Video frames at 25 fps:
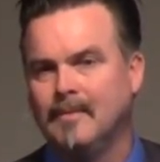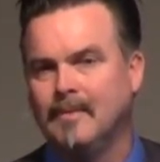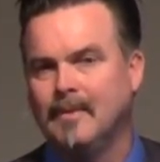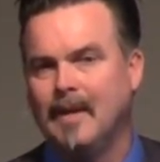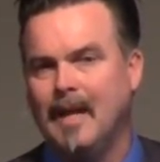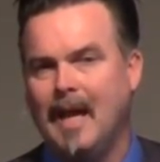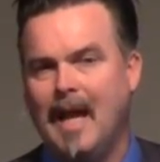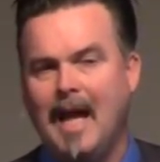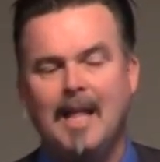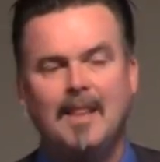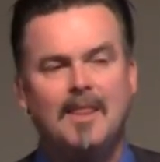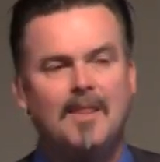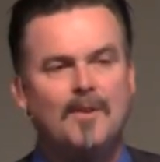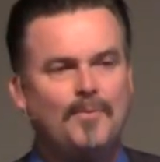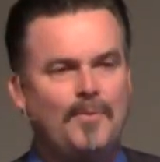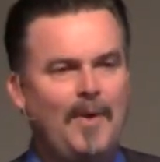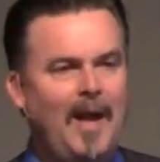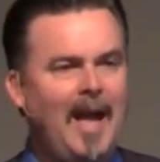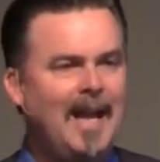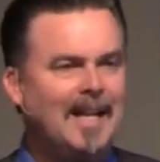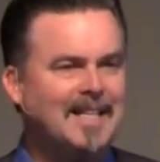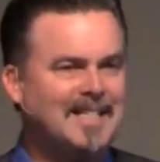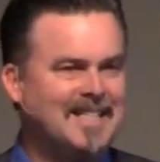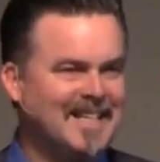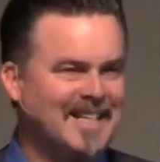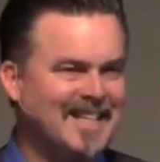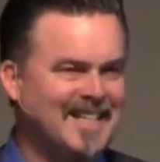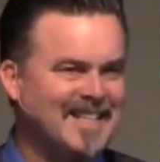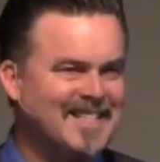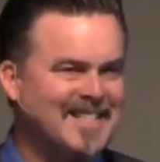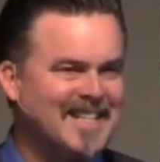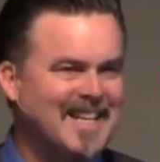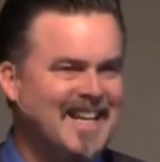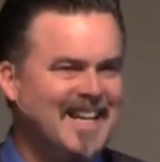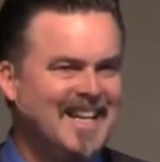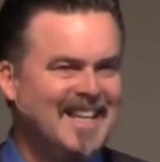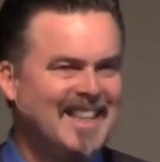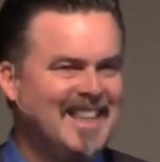And the fact is
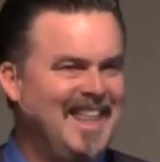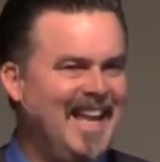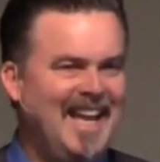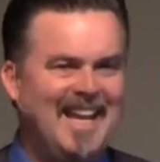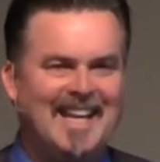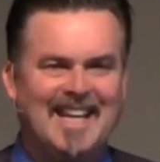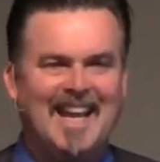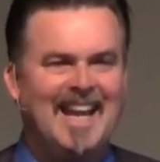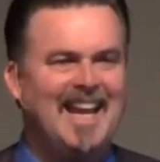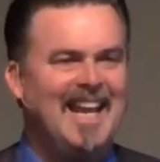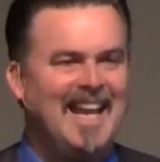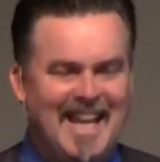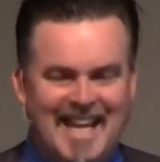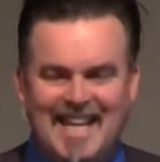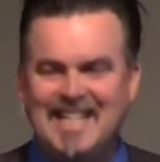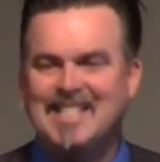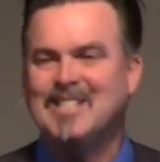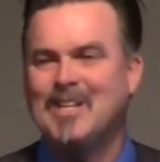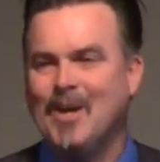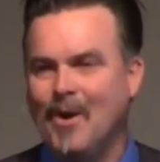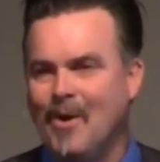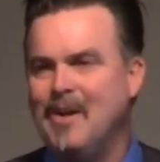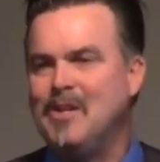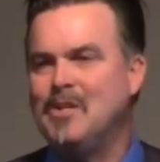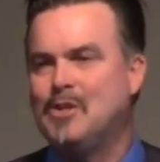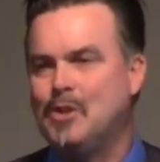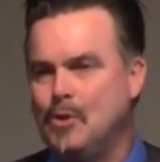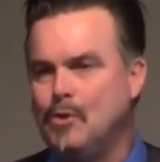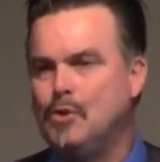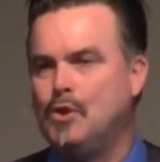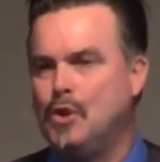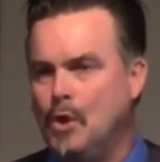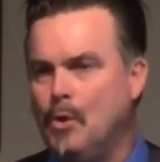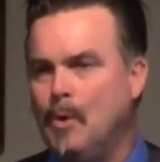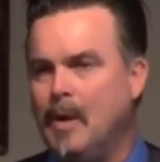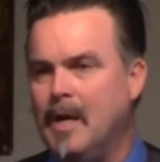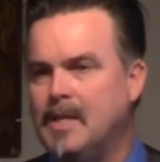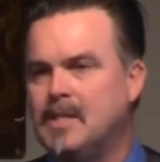that he's going to
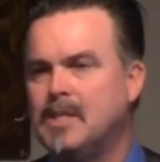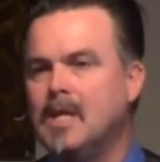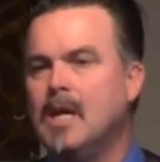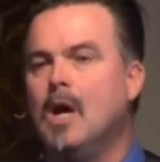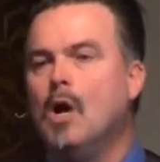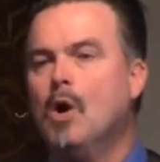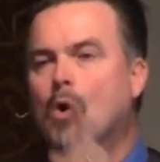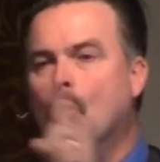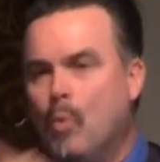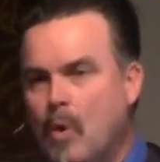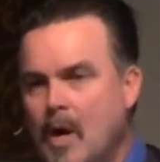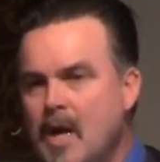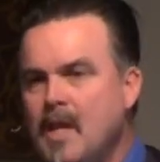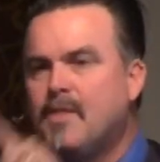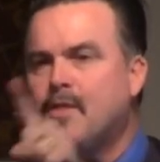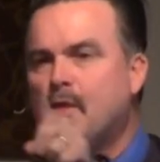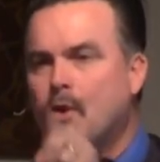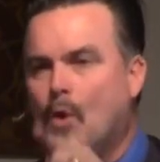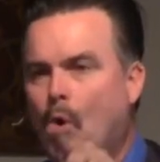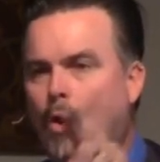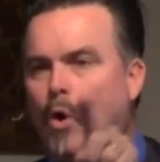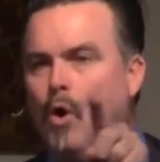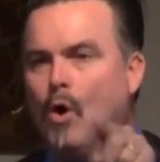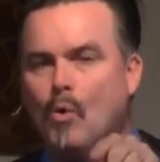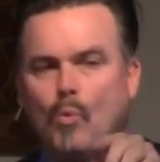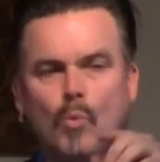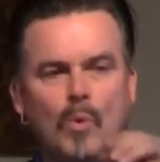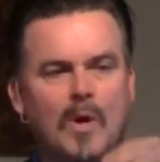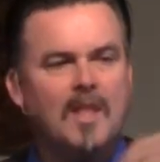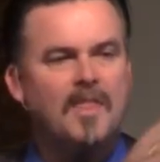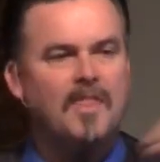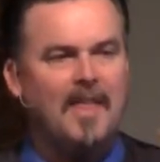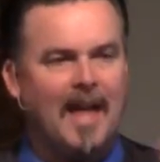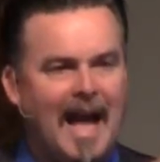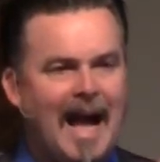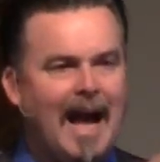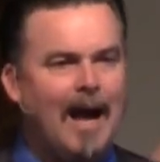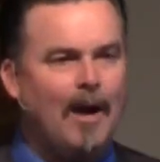do it with or
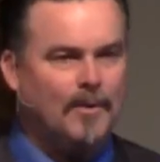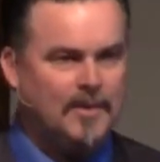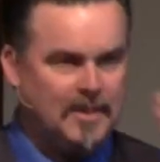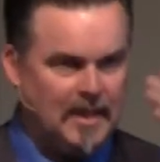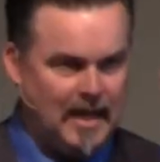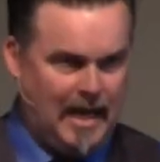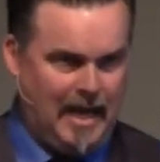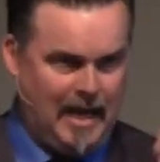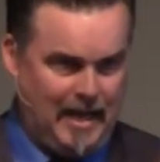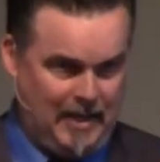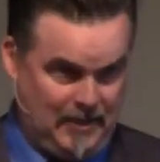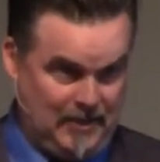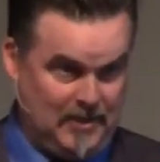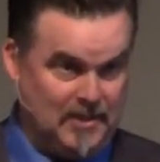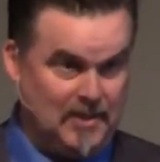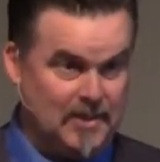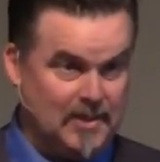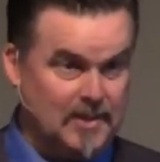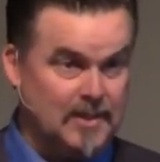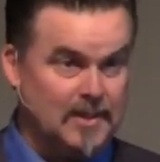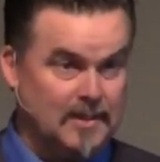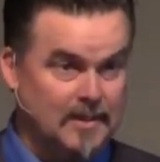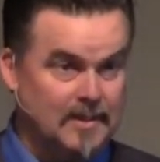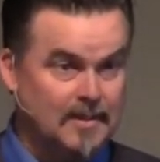without us.